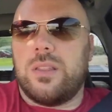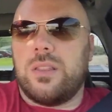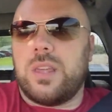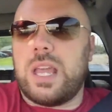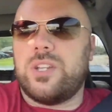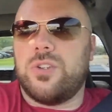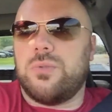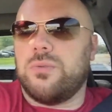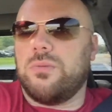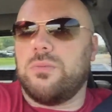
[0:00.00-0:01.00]
the
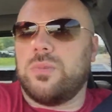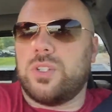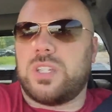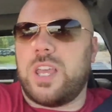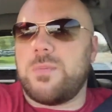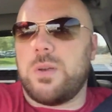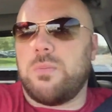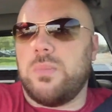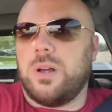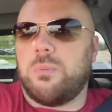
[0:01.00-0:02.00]
agent just gave me
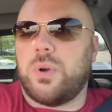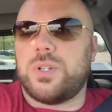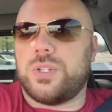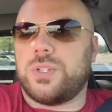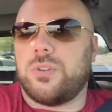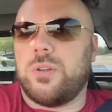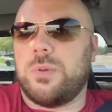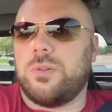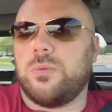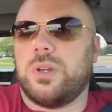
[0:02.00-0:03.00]
a purchase
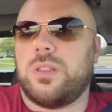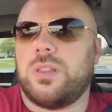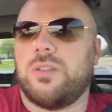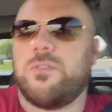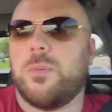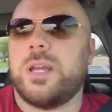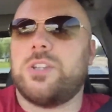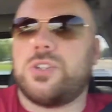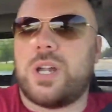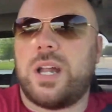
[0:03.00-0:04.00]
agreement with
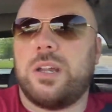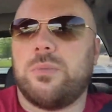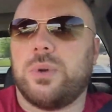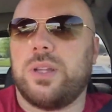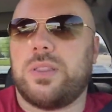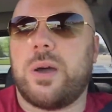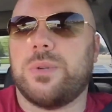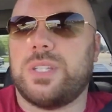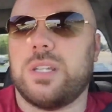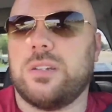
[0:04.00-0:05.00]
information on it, but that
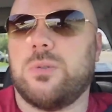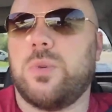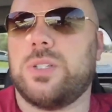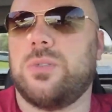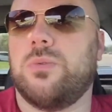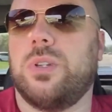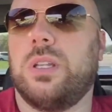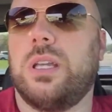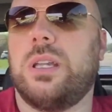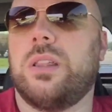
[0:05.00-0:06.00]
was it. It wasn't
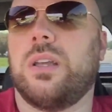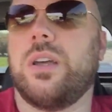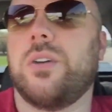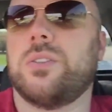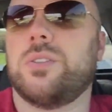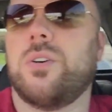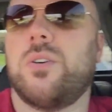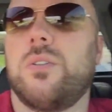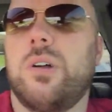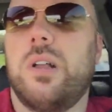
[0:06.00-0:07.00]
really anything else.
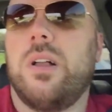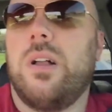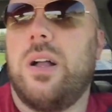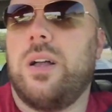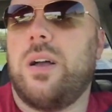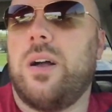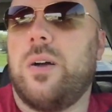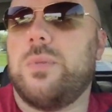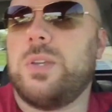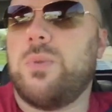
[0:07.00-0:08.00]
So
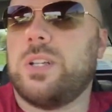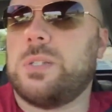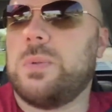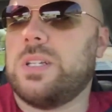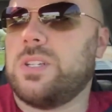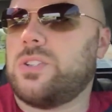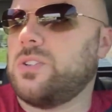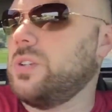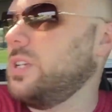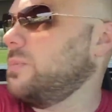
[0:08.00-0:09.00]
he wants me to
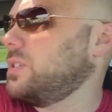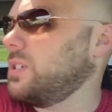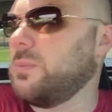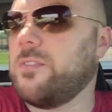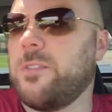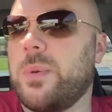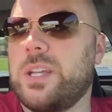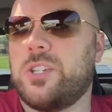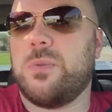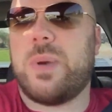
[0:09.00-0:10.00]
shoot him some
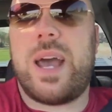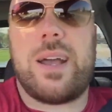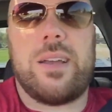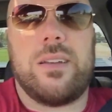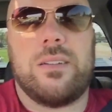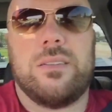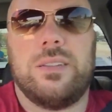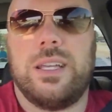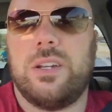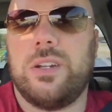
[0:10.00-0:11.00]
information back
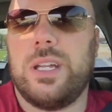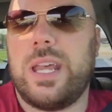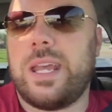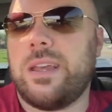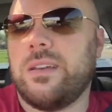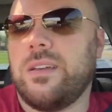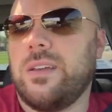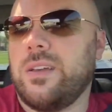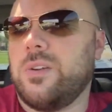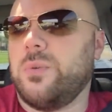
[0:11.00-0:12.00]
later today
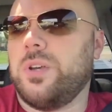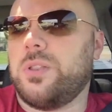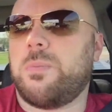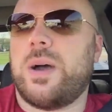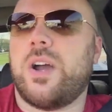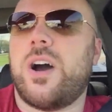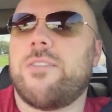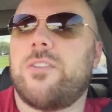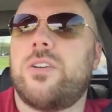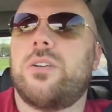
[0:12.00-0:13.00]
with my
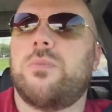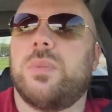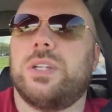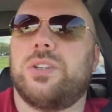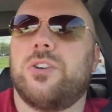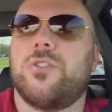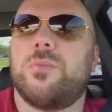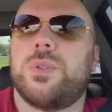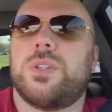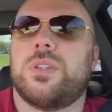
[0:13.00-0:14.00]
offer, my
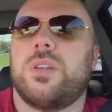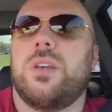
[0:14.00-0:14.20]
terms.